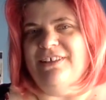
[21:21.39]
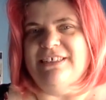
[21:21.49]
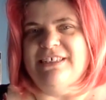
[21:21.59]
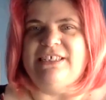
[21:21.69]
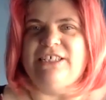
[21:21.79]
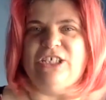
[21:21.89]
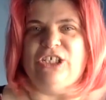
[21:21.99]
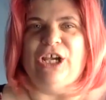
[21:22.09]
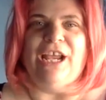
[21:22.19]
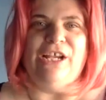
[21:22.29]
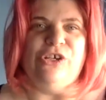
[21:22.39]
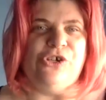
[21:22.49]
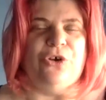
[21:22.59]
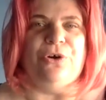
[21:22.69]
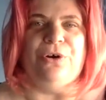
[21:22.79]
to change
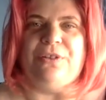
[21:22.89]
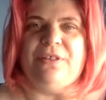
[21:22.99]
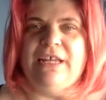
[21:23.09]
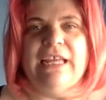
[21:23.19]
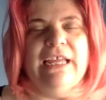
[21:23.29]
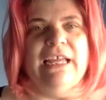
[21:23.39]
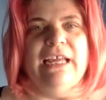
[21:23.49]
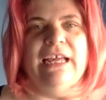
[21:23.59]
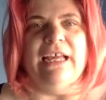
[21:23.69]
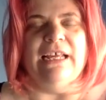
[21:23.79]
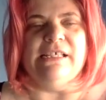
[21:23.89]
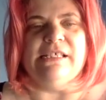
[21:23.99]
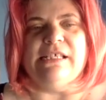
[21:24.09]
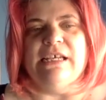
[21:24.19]
your thinking is